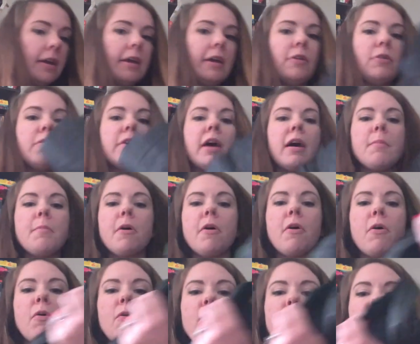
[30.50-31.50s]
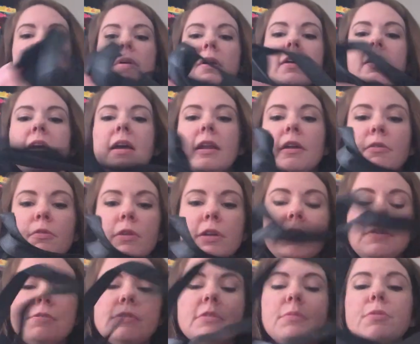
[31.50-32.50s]
It'll come home in a
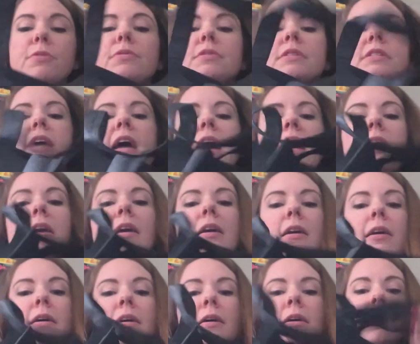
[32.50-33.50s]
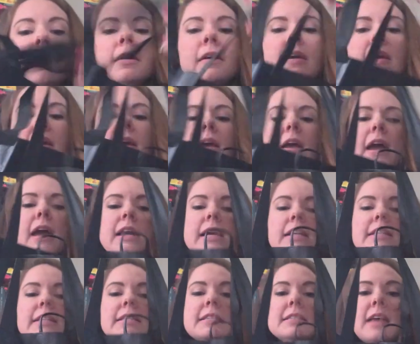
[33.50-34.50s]
reusable sack, and
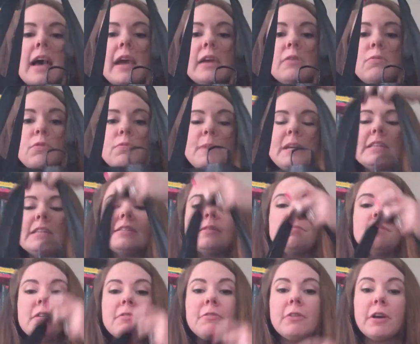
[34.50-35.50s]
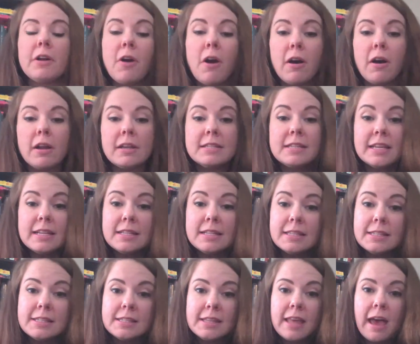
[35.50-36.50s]
inside will be some different
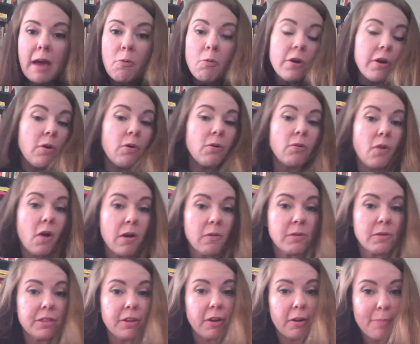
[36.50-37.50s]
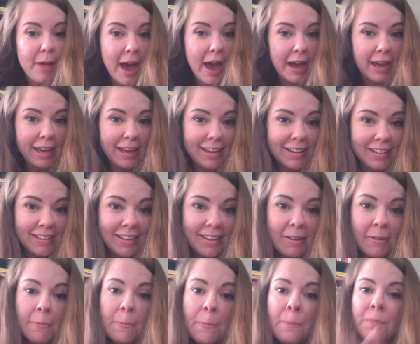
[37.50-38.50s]
contents that will go along with our packet.
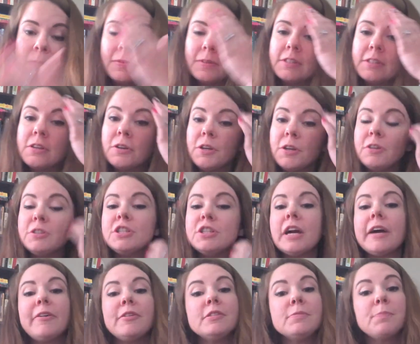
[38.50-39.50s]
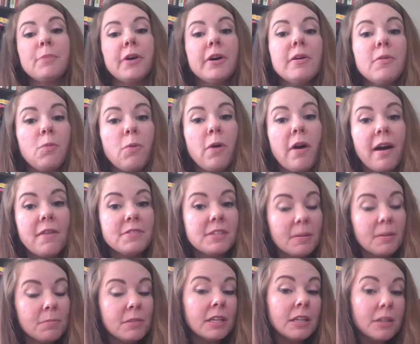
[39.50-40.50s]
So your child's book will have
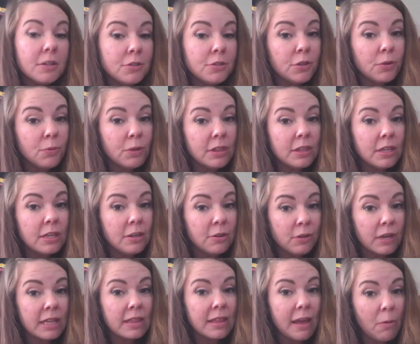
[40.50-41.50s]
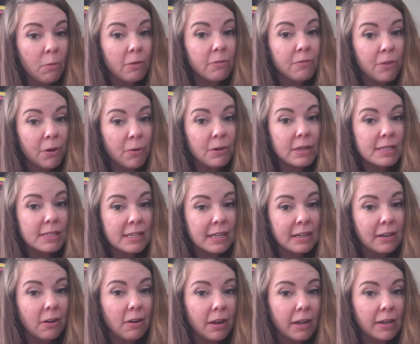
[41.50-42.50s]
something to do with the unit that we're
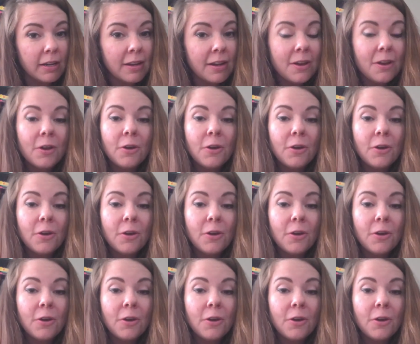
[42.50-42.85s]
focusing on.